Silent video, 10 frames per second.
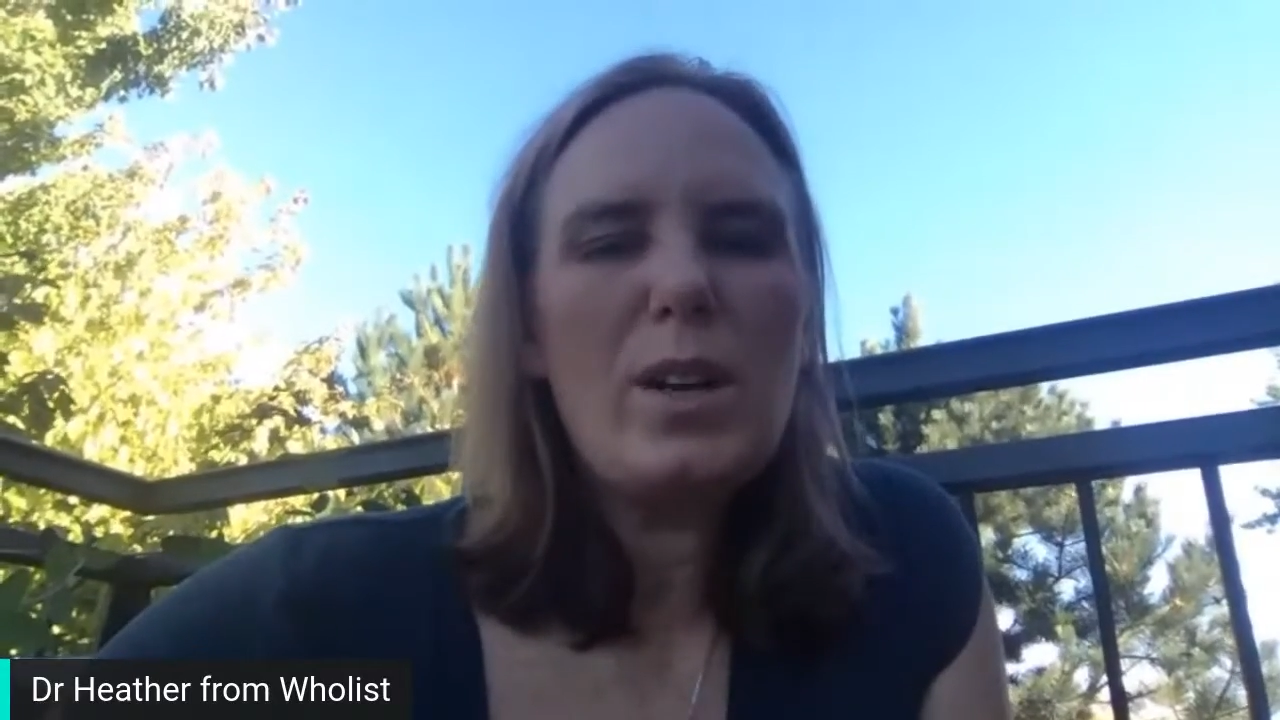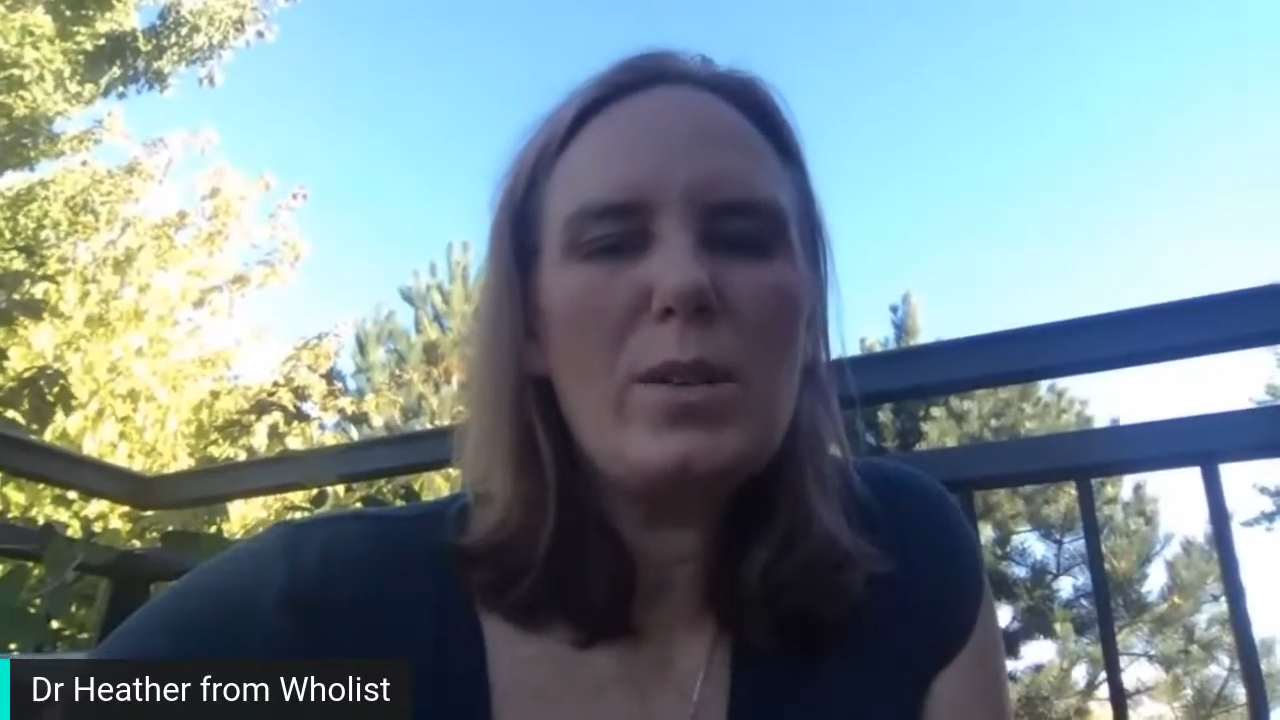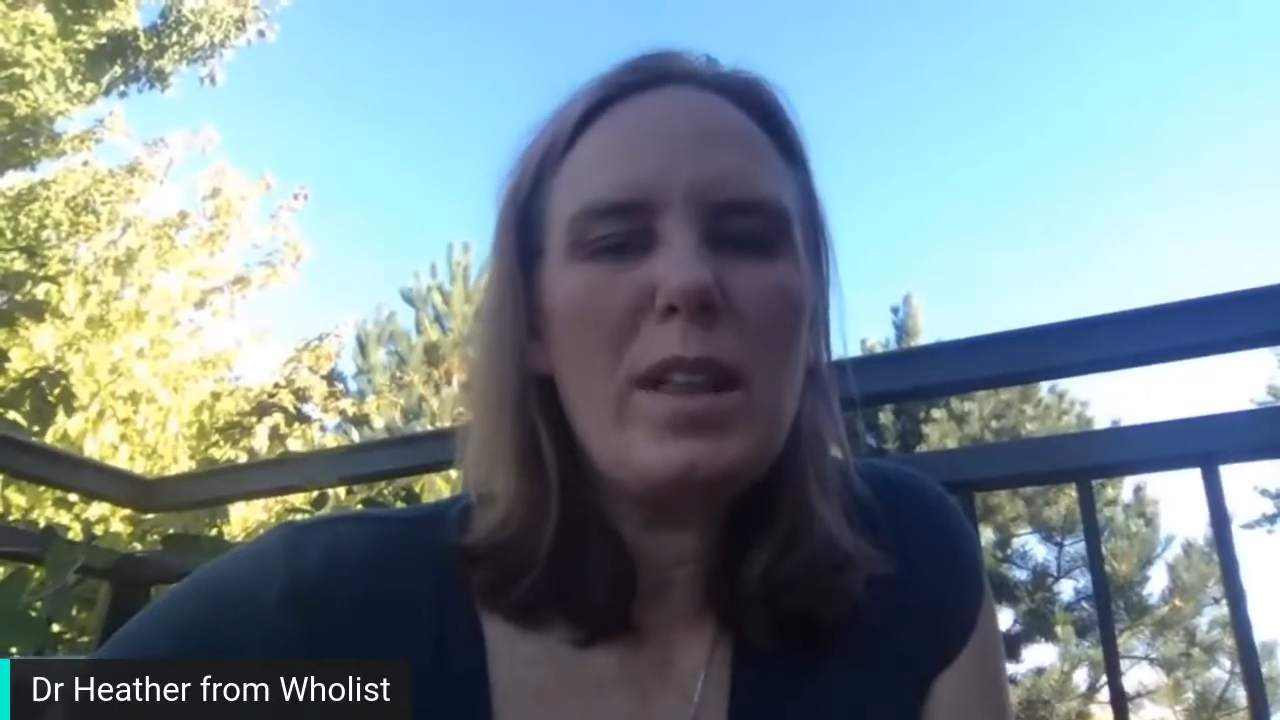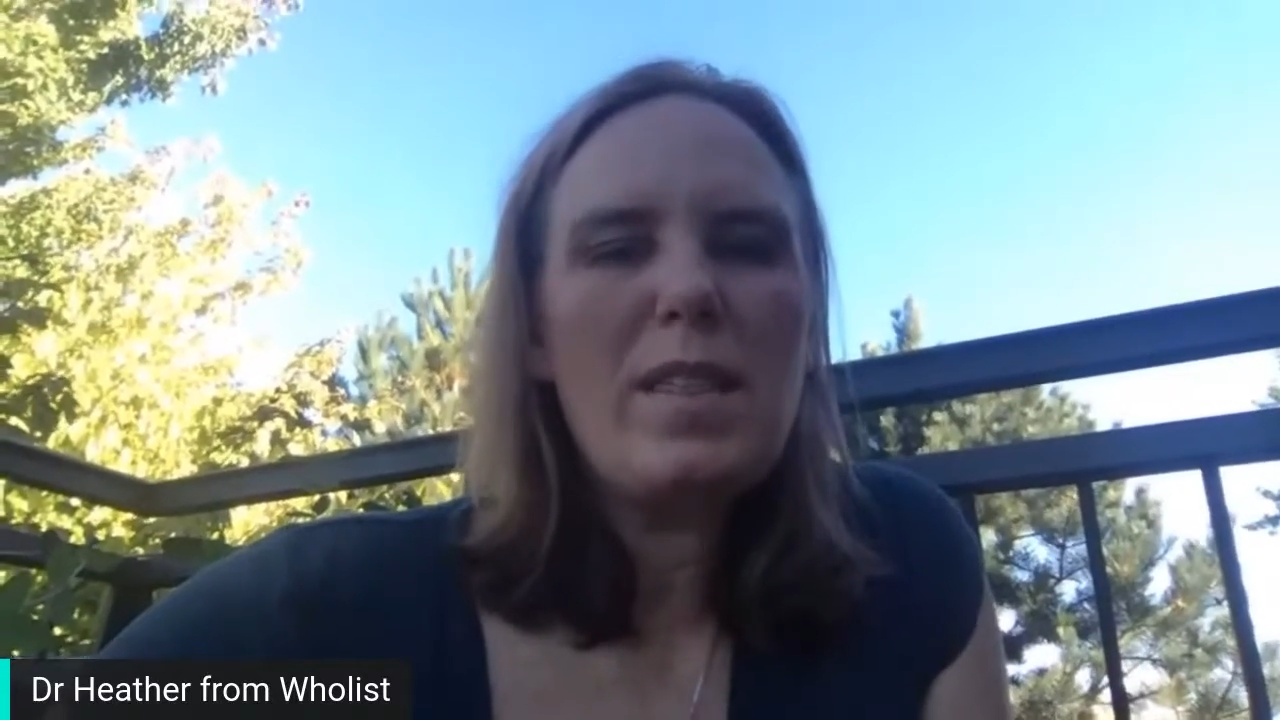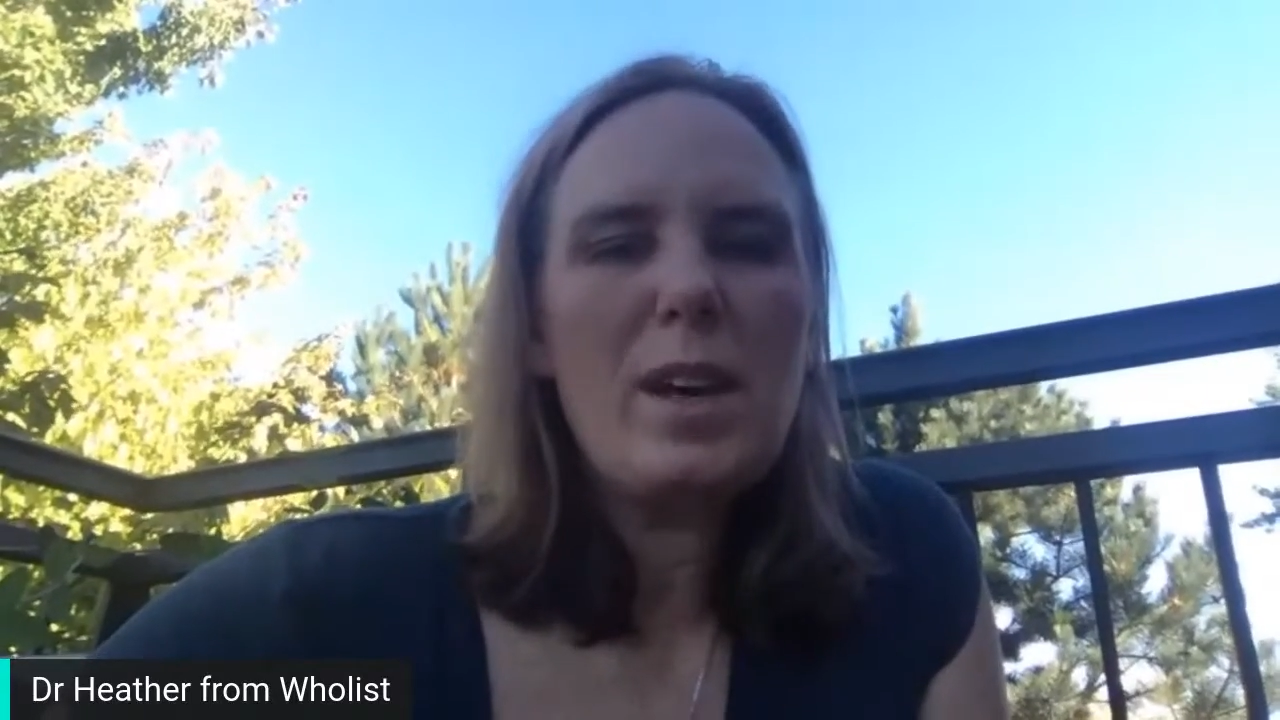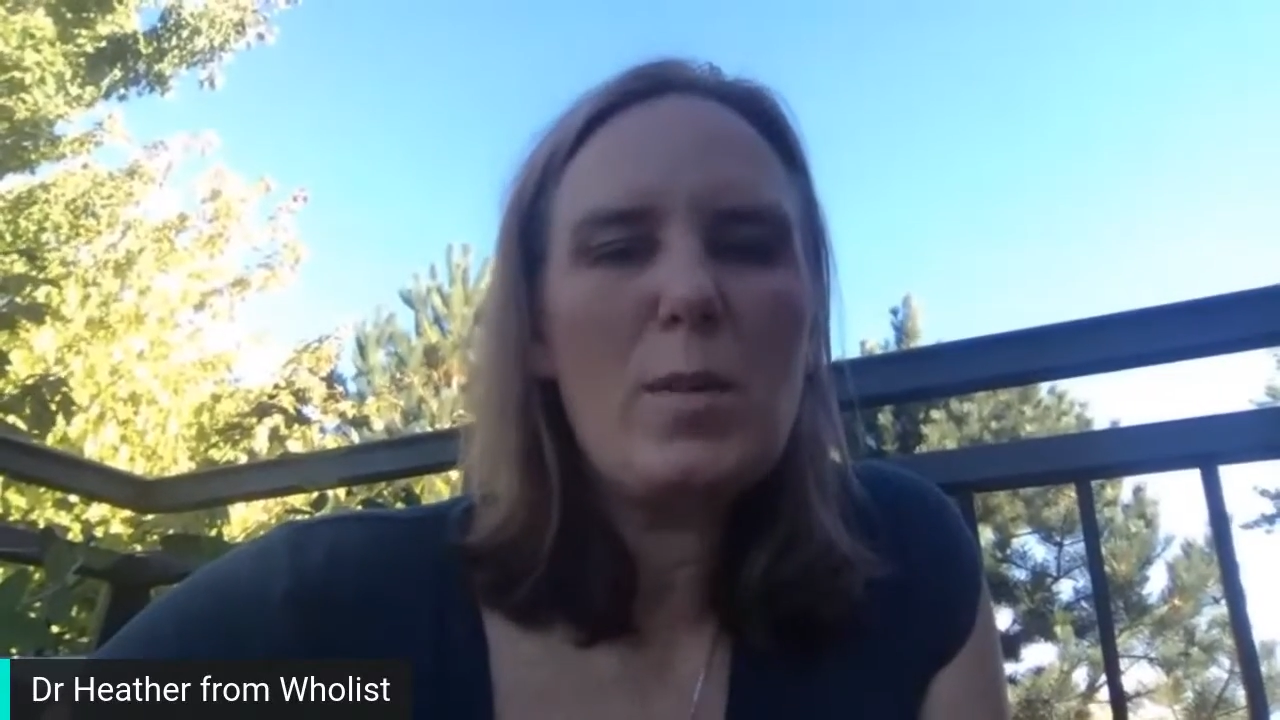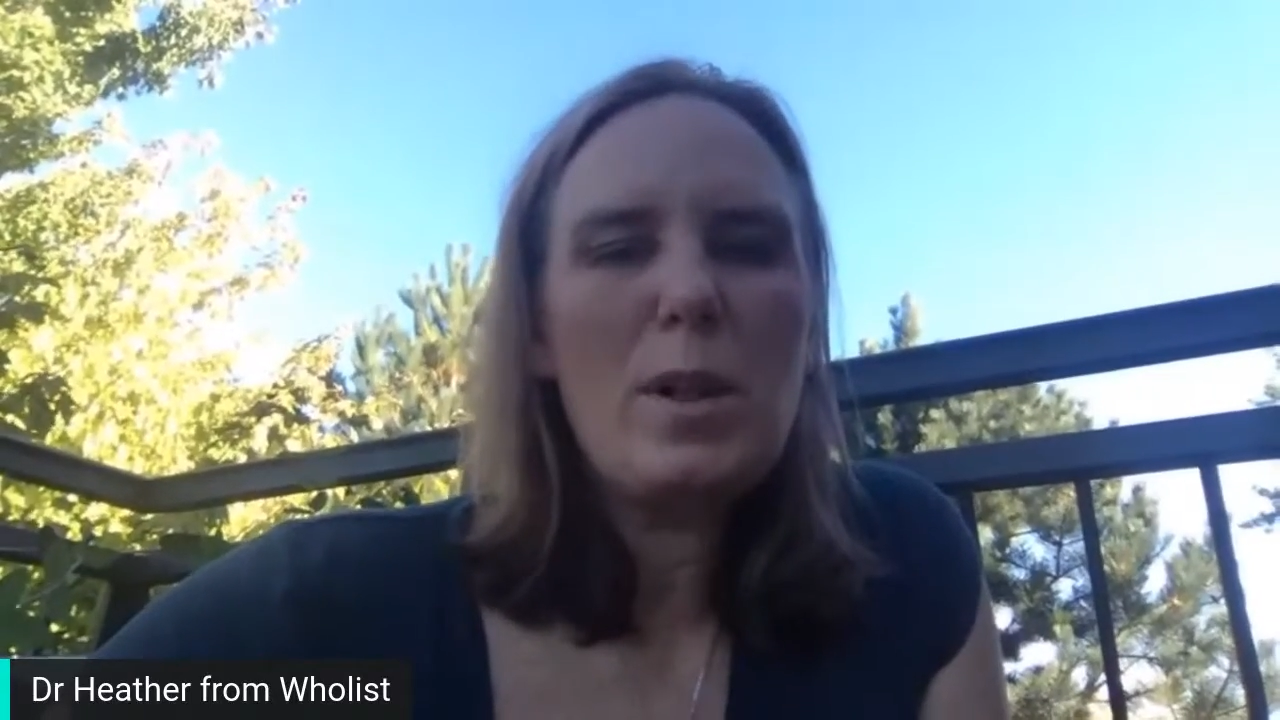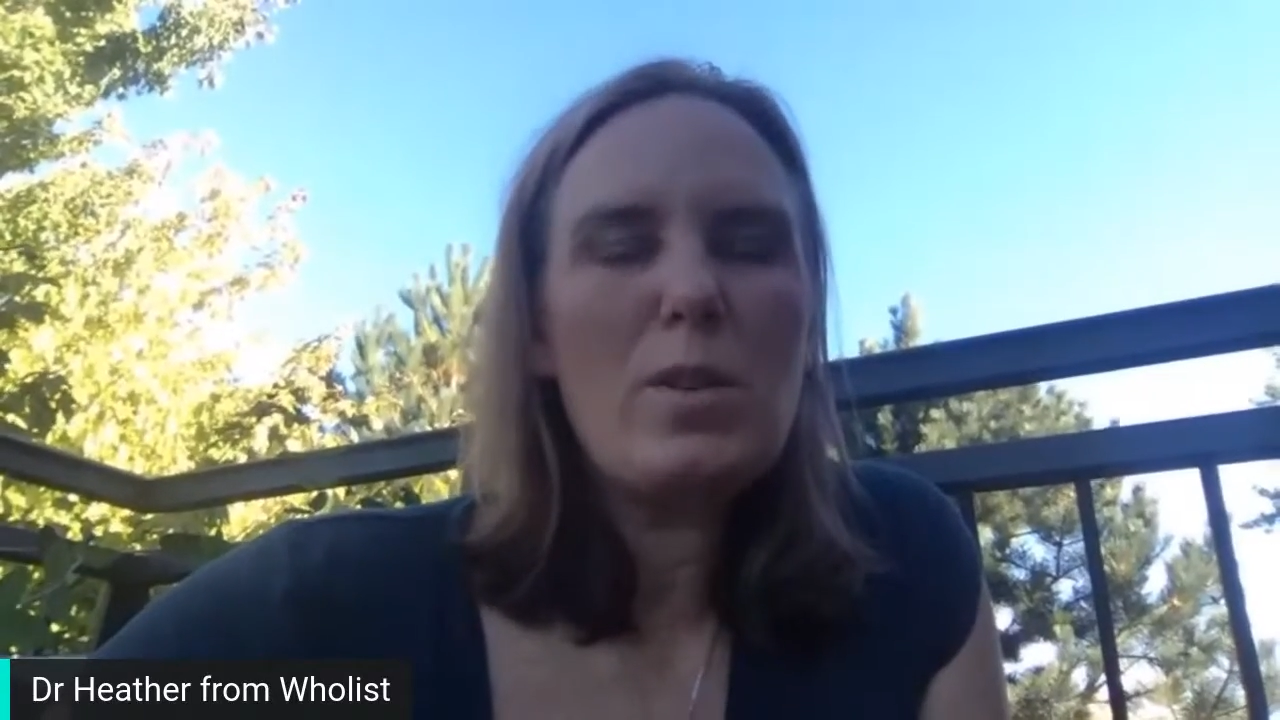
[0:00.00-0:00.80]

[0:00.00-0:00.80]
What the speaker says: only think about